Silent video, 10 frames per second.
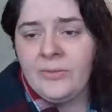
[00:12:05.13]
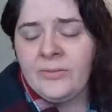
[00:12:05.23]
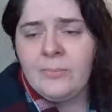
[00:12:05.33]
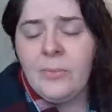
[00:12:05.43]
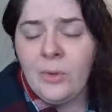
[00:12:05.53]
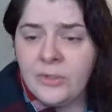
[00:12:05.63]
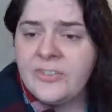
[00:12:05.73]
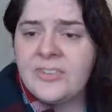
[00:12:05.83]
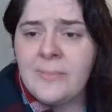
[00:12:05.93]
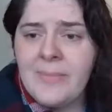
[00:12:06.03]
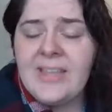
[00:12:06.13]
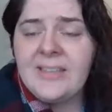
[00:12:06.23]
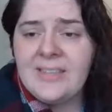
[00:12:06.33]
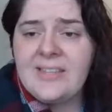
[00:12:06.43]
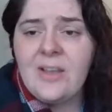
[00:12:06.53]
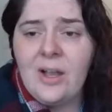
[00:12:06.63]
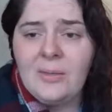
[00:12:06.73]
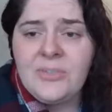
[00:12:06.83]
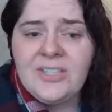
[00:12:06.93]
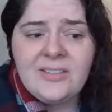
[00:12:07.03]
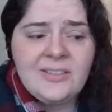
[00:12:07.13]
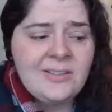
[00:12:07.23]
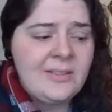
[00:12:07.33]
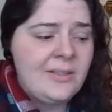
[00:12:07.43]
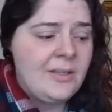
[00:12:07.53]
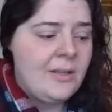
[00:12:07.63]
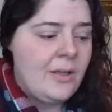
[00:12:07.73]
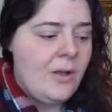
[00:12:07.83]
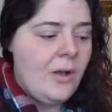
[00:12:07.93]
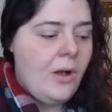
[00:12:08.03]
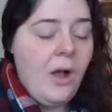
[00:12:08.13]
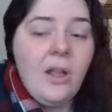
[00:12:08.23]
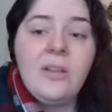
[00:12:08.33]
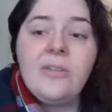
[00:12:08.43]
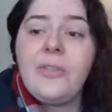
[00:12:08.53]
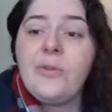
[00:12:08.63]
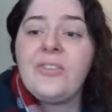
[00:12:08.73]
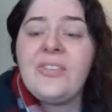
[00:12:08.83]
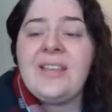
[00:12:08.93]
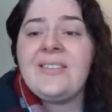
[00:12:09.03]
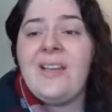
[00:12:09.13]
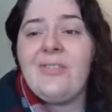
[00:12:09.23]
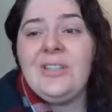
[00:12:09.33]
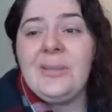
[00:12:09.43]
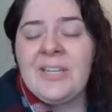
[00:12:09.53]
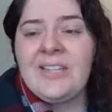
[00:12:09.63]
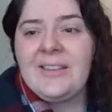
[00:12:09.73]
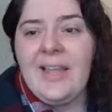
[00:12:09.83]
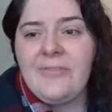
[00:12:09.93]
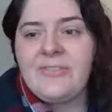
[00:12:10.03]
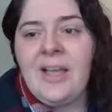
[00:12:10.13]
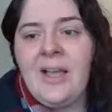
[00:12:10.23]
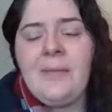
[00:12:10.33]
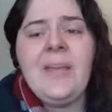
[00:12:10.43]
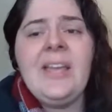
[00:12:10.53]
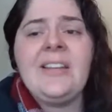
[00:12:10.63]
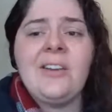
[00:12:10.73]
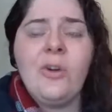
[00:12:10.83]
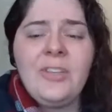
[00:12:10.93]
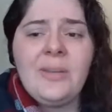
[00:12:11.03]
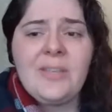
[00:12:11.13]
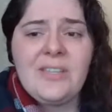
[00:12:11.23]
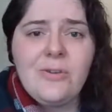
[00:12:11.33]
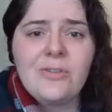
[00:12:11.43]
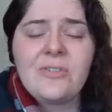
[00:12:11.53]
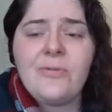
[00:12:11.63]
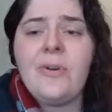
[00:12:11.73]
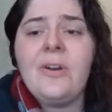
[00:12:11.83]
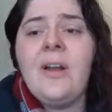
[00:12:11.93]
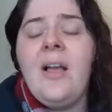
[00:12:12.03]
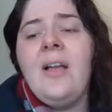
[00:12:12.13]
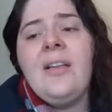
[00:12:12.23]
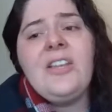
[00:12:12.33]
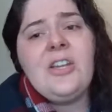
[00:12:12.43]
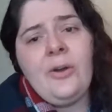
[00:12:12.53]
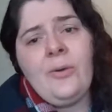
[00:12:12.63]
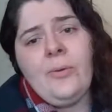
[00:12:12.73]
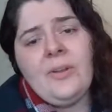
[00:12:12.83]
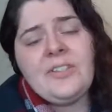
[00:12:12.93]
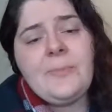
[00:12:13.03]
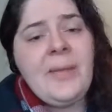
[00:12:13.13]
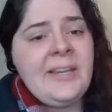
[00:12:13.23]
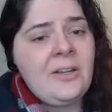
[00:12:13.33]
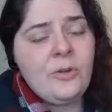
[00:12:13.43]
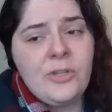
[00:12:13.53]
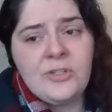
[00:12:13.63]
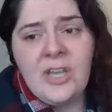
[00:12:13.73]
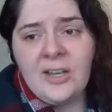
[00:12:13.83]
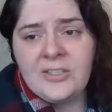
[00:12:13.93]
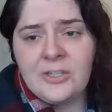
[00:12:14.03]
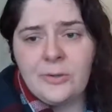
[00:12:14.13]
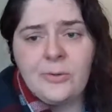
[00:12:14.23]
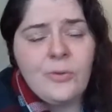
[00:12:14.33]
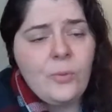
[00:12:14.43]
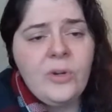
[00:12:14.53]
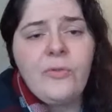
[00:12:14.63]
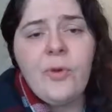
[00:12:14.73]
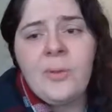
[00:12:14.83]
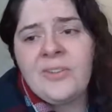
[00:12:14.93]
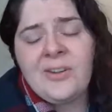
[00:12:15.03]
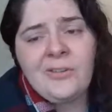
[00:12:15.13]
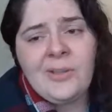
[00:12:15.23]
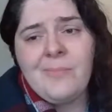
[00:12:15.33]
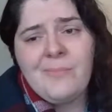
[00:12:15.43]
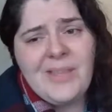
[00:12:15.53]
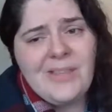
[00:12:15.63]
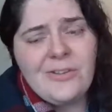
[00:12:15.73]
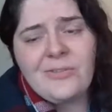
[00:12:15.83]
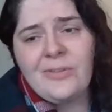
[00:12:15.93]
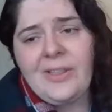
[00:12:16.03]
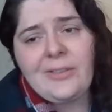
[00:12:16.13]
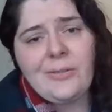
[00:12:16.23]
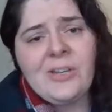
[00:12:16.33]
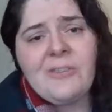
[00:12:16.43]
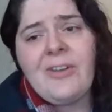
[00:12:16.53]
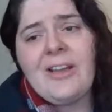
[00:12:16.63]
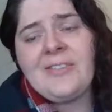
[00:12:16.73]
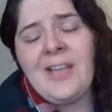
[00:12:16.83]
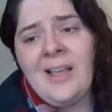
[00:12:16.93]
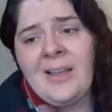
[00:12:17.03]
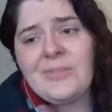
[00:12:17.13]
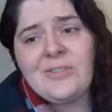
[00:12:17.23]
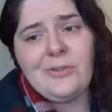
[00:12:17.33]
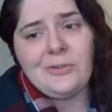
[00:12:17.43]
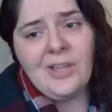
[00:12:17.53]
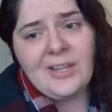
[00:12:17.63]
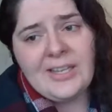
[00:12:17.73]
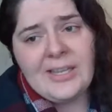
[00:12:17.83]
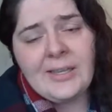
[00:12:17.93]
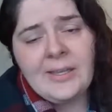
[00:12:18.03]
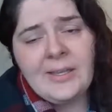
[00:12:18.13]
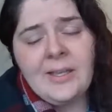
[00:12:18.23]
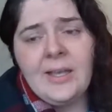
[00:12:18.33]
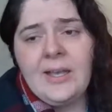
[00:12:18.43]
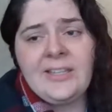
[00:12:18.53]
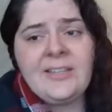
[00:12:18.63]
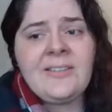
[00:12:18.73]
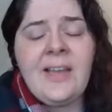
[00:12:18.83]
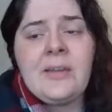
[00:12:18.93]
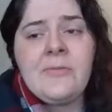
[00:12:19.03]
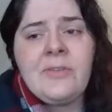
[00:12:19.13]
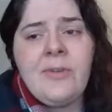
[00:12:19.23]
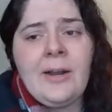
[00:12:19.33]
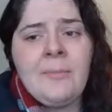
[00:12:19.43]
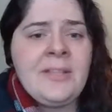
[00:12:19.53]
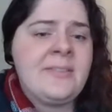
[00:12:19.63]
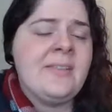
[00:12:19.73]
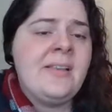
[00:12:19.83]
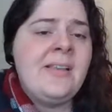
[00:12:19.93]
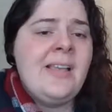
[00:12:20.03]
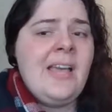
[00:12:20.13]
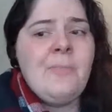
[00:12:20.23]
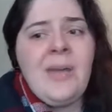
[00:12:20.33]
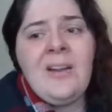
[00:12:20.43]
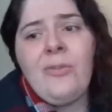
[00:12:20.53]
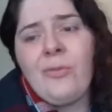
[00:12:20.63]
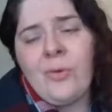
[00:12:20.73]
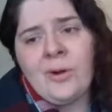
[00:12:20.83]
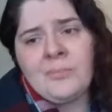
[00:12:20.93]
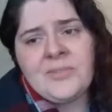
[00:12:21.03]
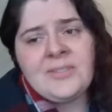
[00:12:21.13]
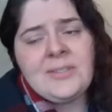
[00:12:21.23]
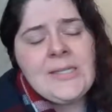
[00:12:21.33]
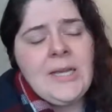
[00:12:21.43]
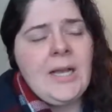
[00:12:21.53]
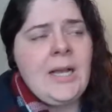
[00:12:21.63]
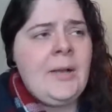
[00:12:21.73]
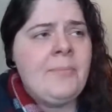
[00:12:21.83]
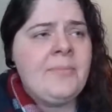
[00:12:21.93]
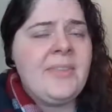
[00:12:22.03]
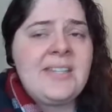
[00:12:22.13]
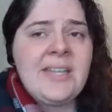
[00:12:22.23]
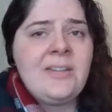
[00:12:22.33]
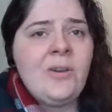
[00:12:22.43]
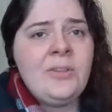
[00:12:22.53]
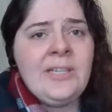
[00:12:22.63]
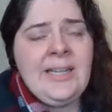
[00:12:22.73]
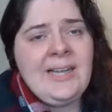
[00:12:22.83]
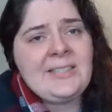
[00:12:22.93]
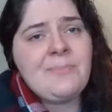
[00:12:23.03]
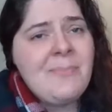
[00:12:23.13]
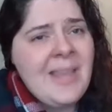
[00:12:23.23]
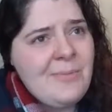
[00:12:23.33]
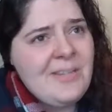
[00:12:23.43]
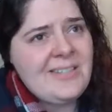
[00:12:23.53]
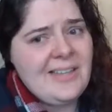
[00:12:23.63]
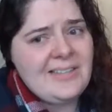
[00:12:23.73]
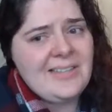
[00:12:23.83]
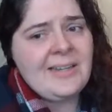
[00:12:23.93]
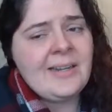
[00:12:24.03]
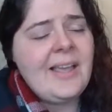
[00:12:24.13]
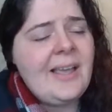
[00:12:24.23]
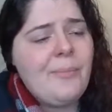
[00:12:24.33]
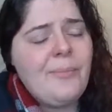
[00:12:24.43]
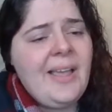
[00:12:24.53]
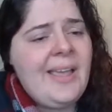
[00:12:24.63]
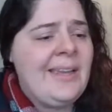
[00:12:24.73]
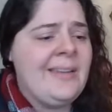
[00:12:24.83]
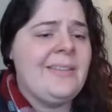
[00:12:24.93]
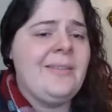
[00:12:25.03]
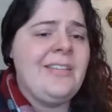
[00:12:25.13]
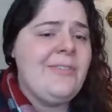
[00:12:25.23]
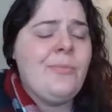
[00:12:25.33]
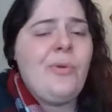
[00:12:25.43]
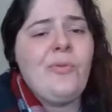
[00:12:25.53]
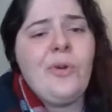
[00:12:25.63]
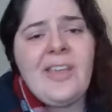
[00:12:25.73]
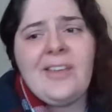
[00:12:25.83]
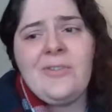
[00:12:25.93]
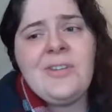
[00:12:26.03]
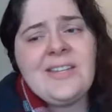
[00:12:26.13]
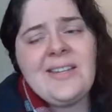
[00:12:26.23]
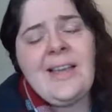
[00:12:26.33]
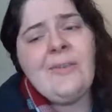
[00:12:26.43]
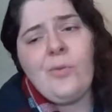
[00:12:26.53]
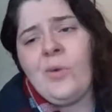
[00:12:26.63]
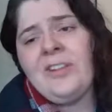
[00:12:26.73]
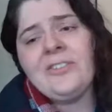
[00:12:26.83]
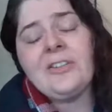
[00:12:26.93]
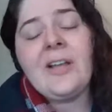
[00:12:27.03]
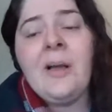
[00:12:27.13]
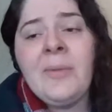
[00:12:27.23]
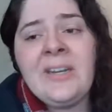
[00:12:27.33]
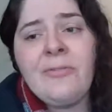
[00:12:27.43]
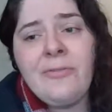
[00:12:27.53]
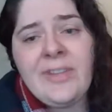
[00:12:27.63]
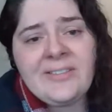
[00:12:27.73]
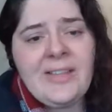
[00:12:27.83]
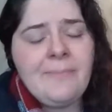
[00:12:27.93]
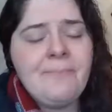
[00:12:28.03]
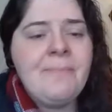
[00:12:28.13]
molds to make these objects, all of those things have a limited lifetime and can only be used for, depending on who you talk to, wood forms can only be used for like 3 to 5 times if you're lucky in these kind of environments. And metal forms, they tend to only last maybe a dozen. And even before that, you need kind of a welder to come in and fix them.